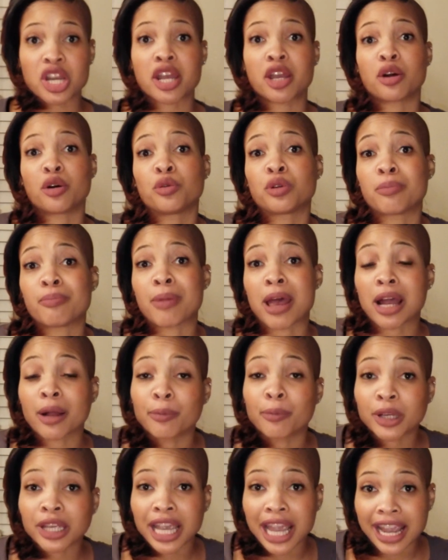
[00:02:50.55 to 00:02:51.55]
I own a
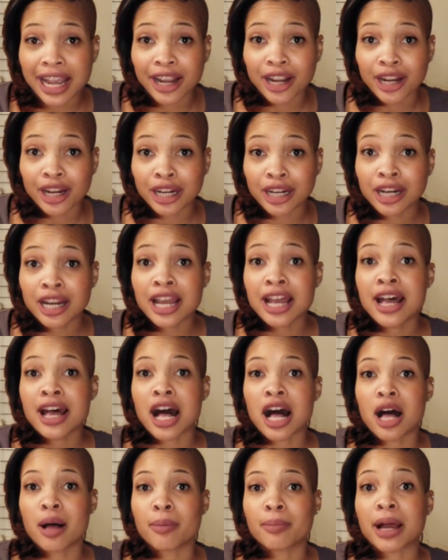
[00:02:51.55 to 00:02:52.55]
MacBook Air.
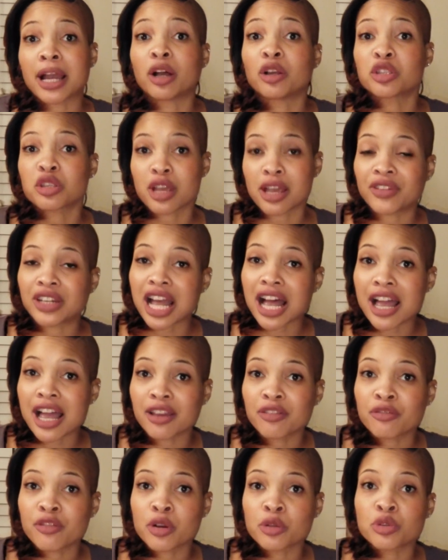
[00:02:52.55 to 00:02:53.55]
I also have an
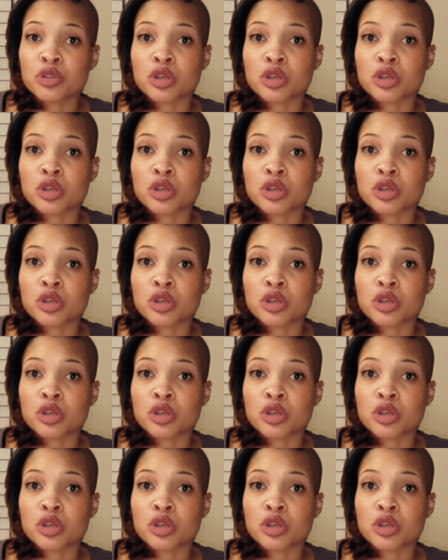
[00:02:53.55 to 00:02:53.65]
iPhone,